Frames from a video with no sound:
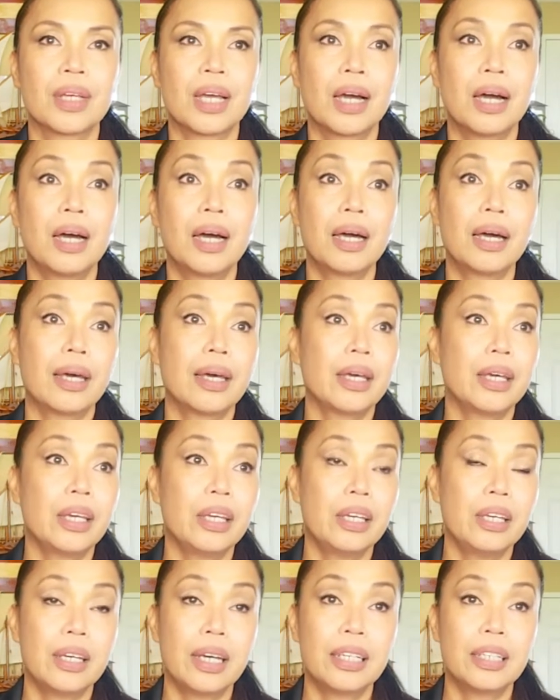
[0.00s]

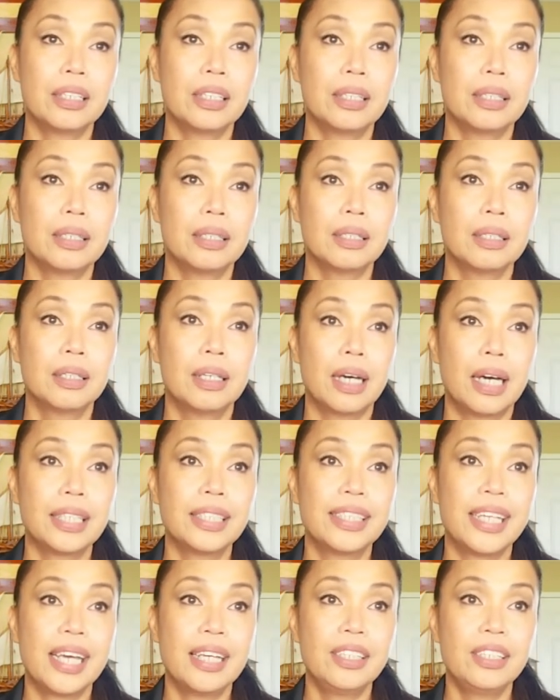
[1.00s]
I
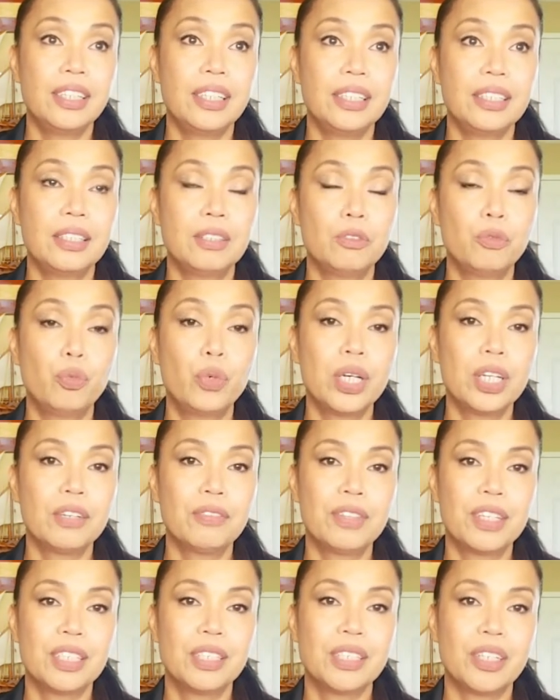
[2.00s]
attended one
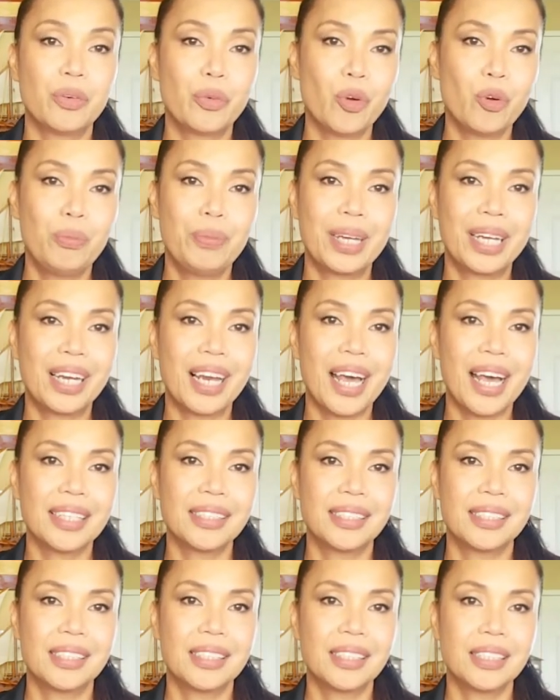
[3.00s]
of these aerobic
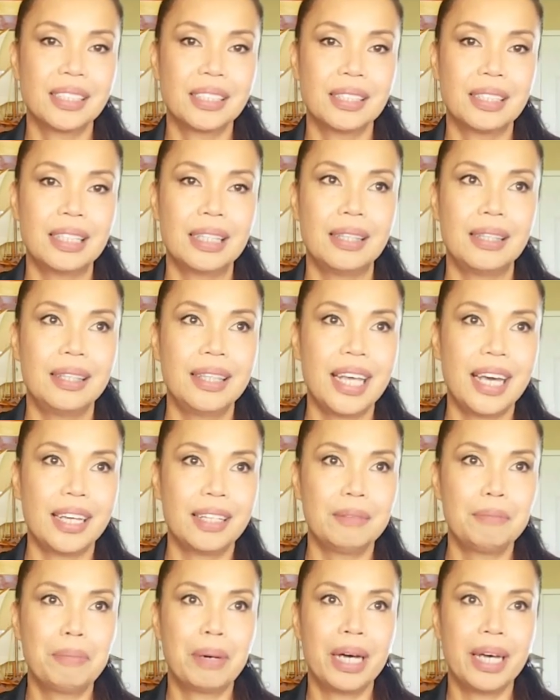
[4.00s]
classes
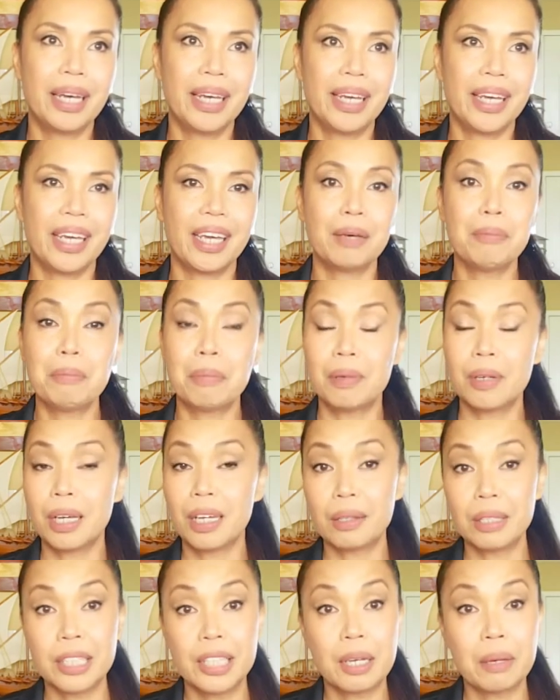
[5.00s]
led by
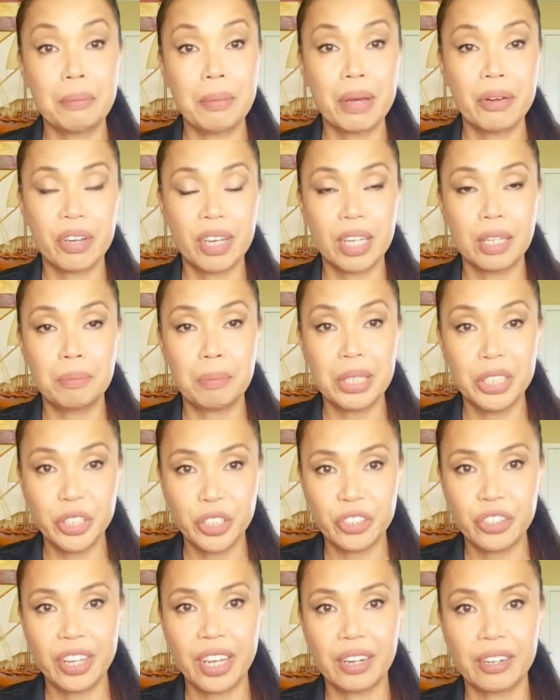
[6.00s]
an American
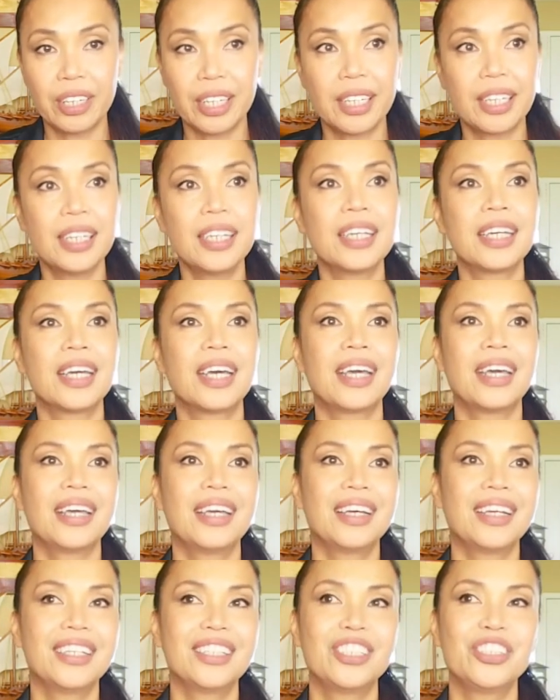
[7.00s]
missionary,
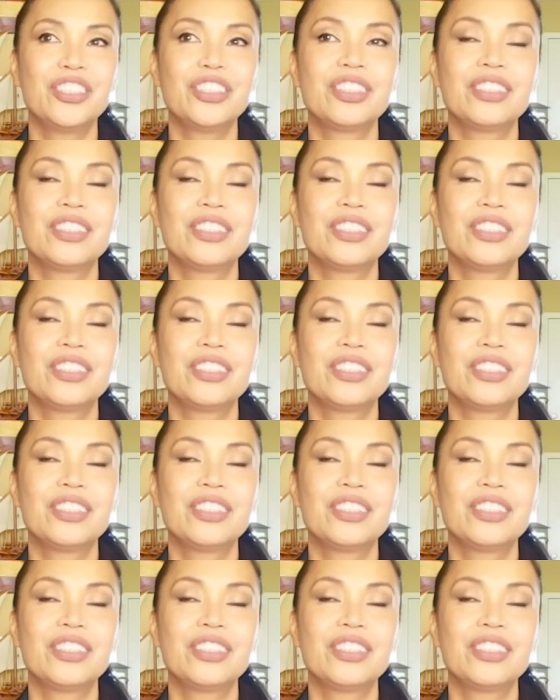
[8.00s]
and